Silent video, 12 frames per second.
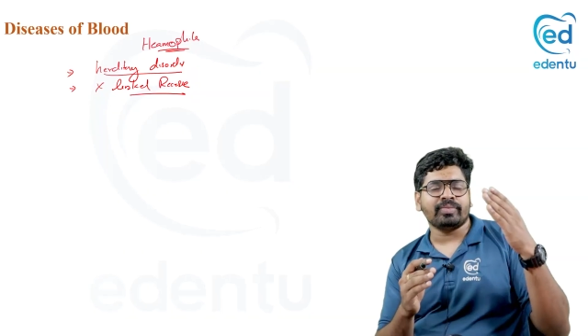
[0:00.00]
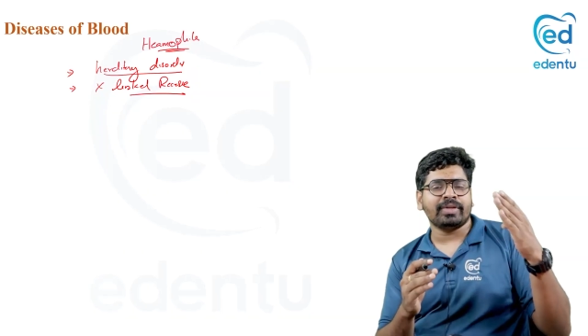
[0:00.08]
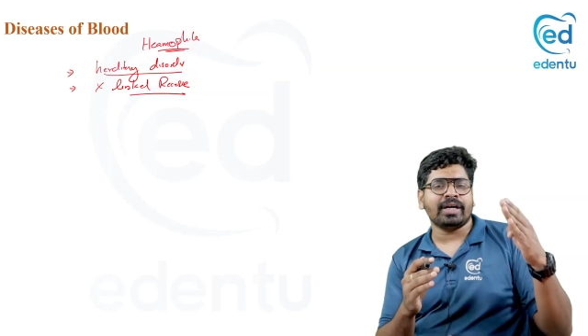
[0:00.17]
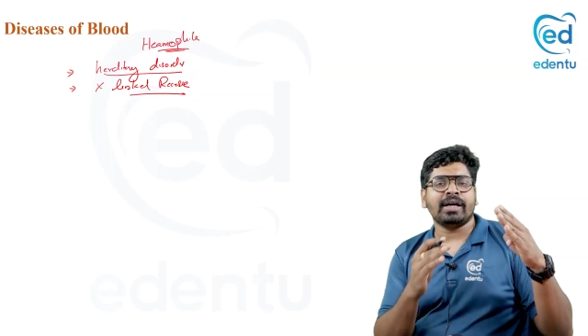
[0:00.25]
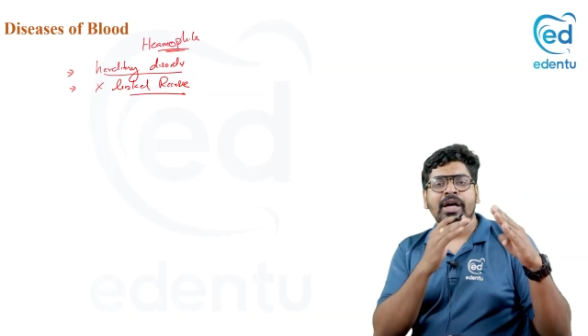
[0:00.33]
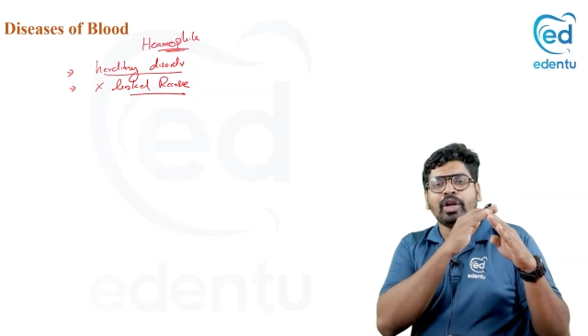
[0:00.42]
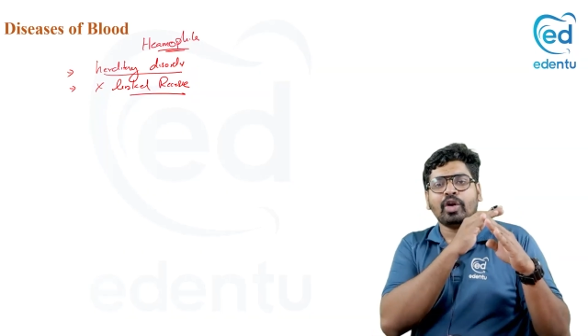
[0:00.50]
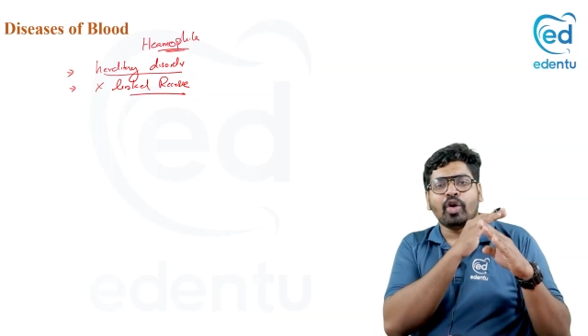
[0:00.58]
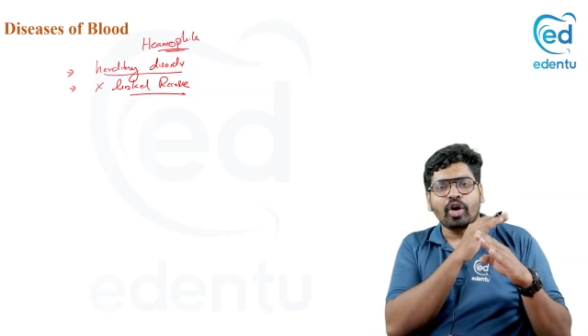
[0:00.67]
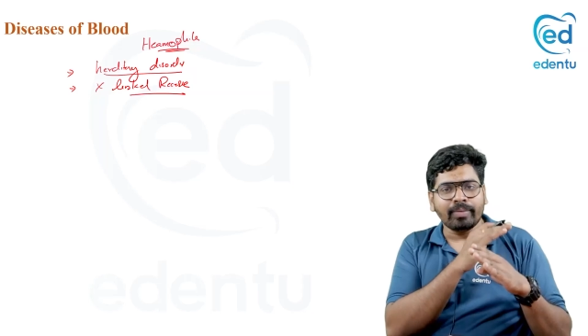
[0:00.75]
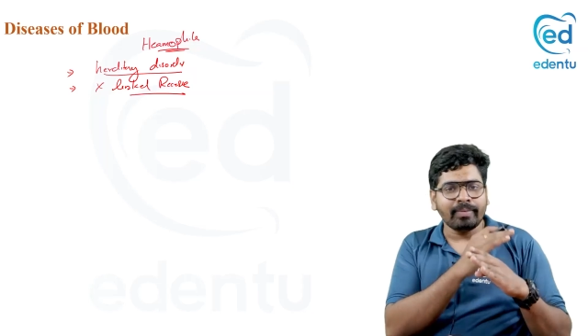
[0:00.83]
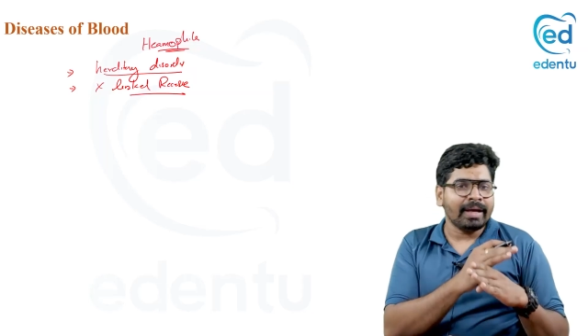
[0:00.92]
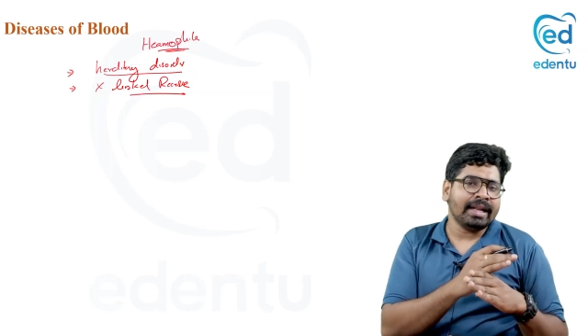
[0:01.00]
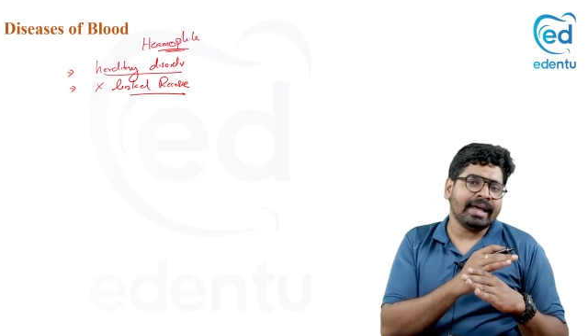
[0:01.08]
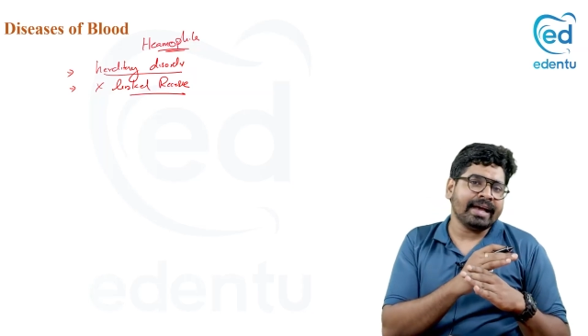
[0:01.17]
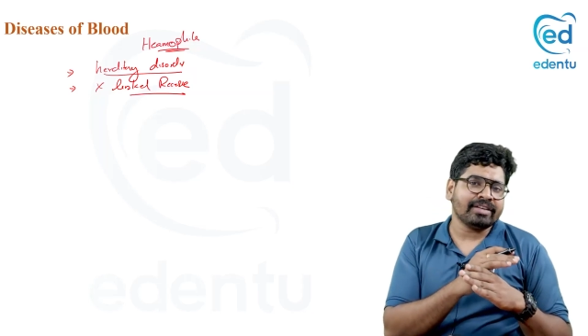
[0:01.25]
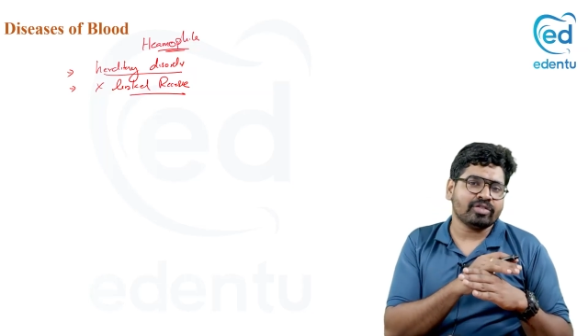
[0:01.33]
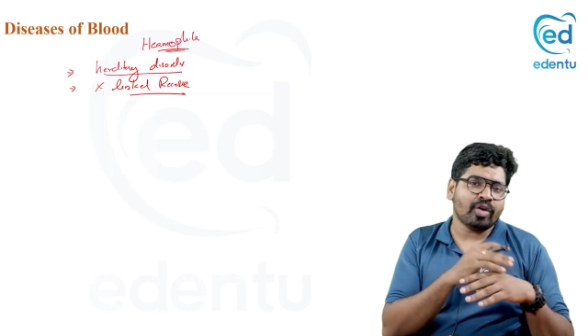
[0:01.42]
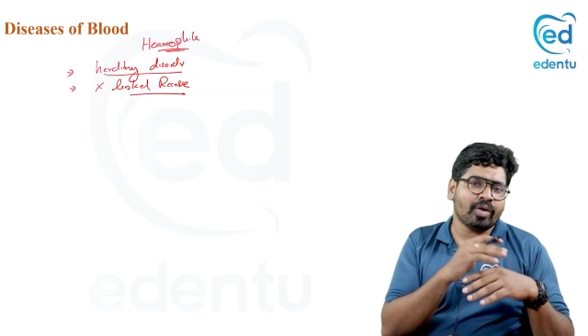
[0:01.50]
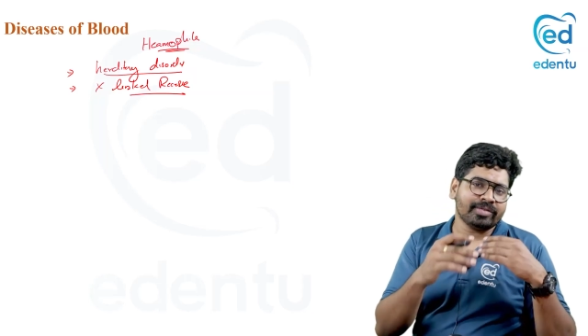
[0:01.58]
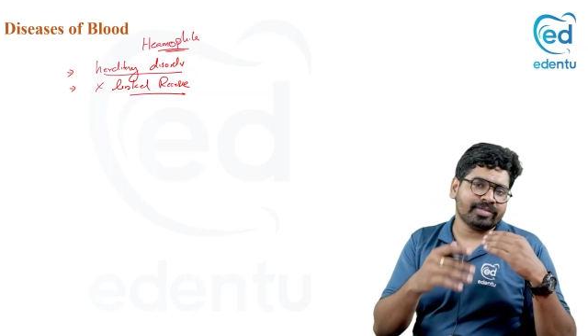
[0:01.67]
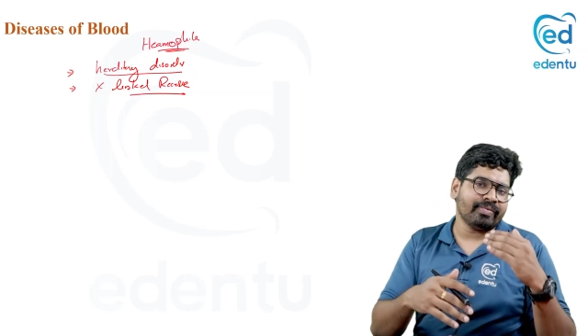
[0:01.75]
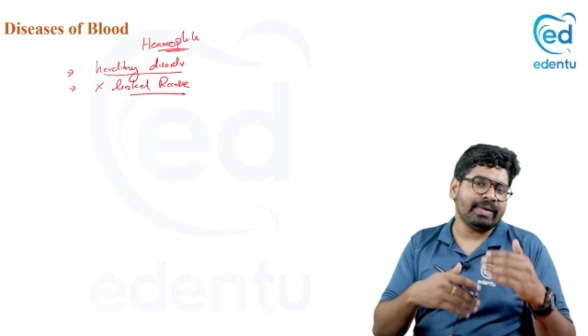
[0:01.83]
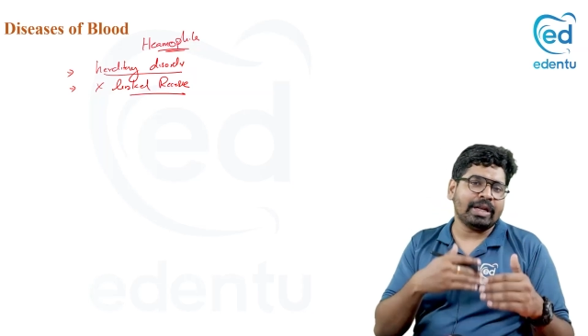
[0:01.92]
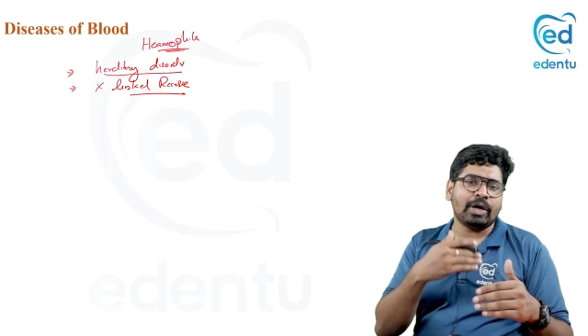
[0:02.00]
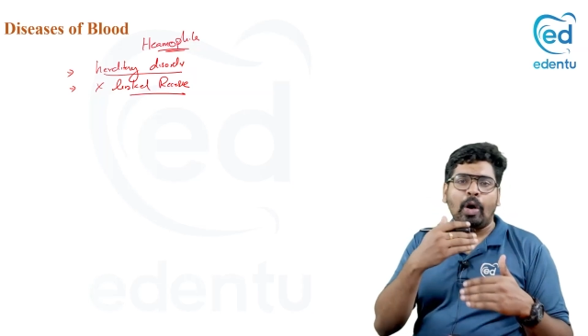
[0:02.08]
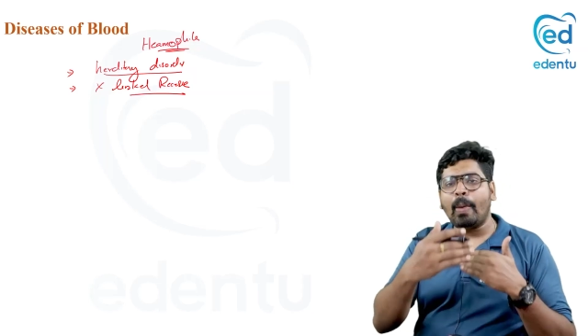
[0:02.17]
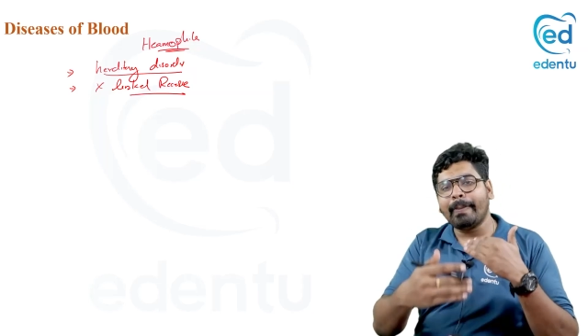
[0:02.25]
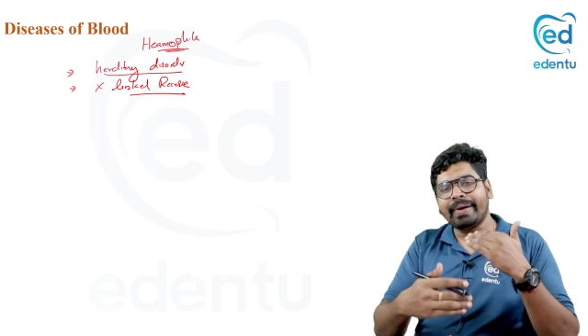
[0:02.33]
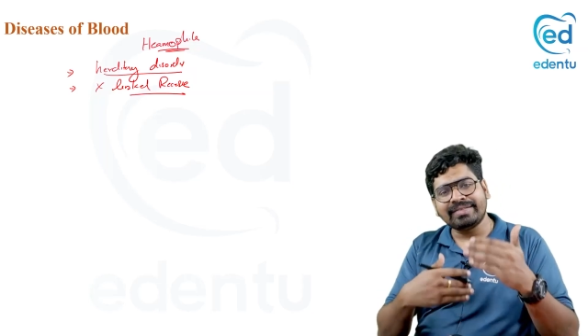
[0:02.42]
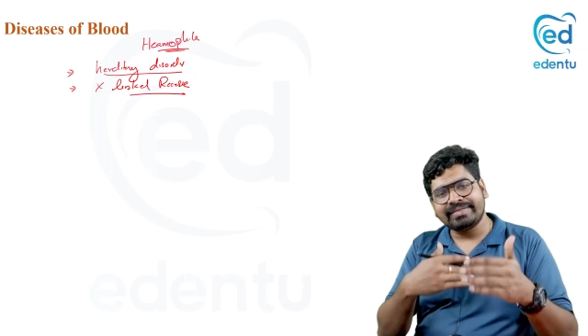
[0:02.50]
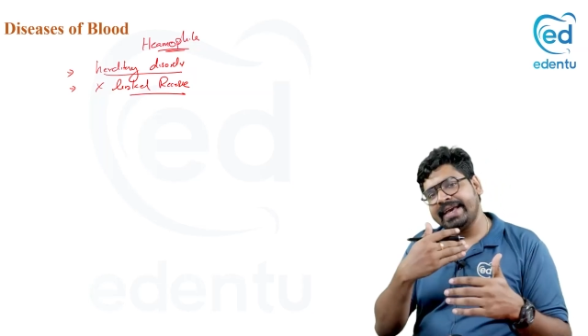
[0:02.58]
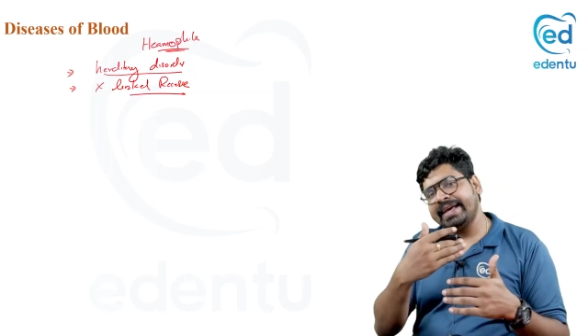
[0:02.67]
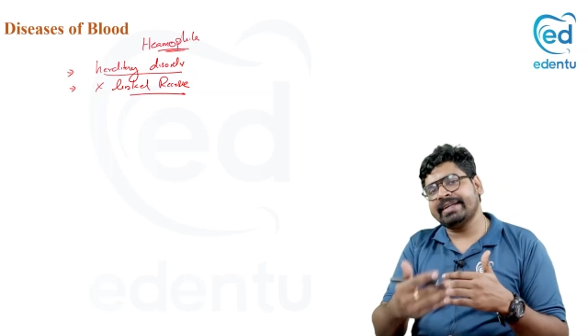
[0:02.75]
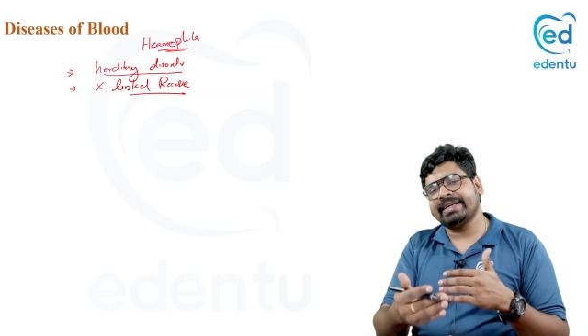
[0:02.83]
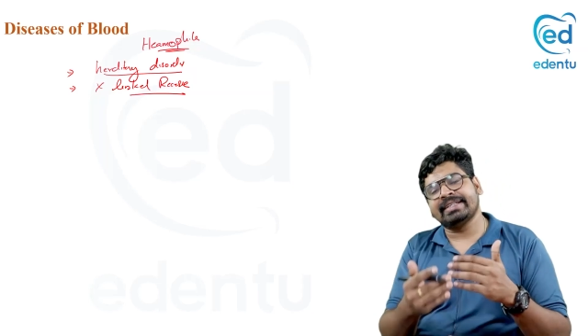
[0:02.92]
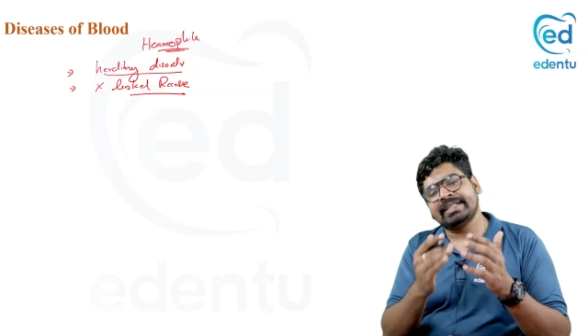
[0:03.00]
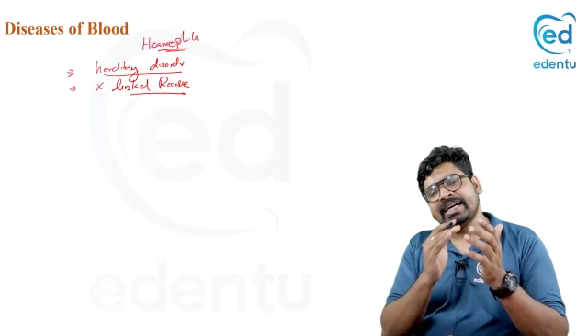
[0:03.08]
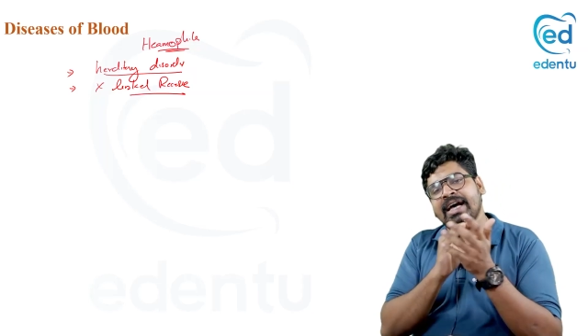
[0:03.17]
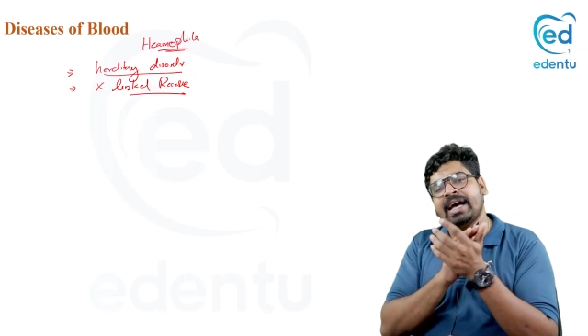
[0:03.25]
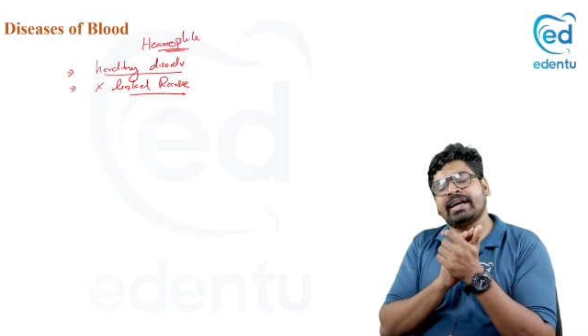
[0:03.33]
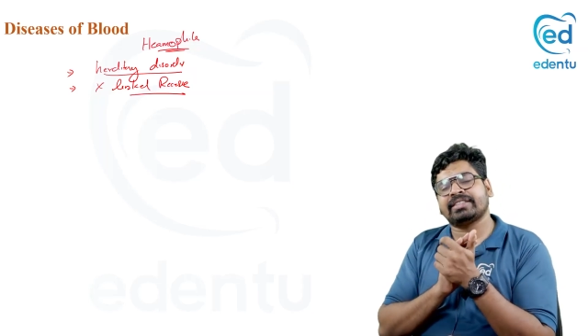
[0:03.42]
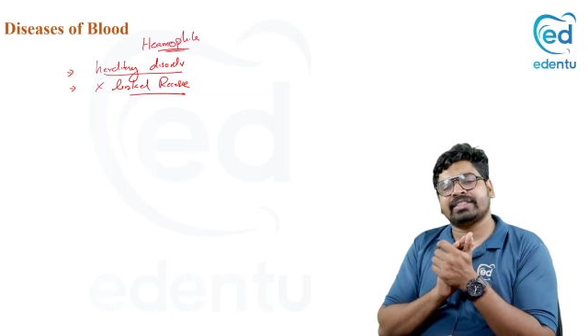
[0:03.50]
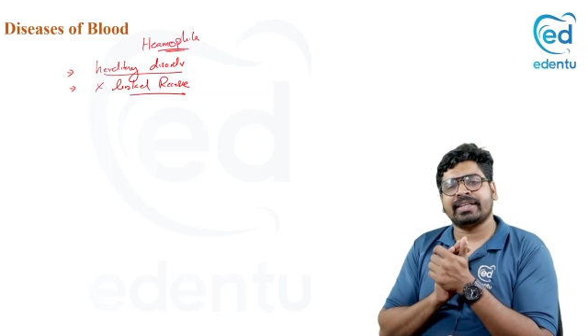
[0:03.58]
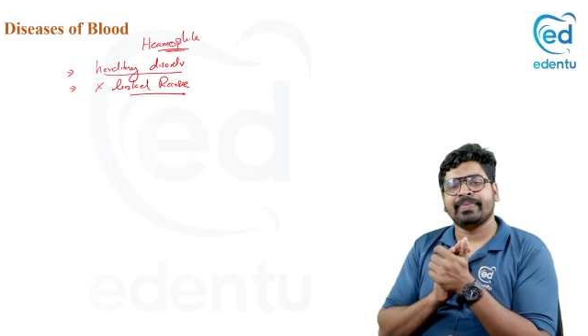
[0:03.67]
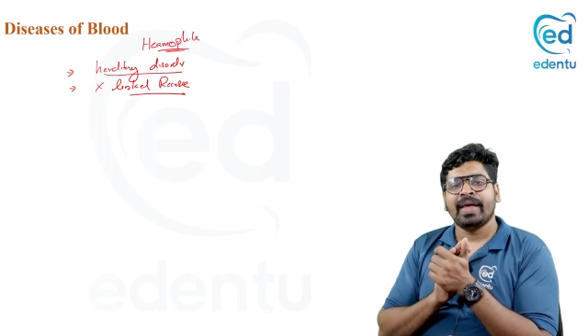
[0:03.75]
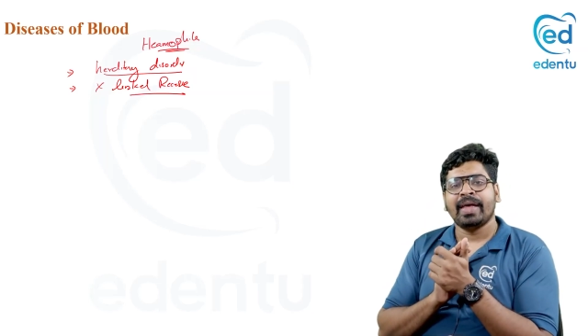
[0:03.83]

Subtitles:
the normal X chromosome will compensate the action,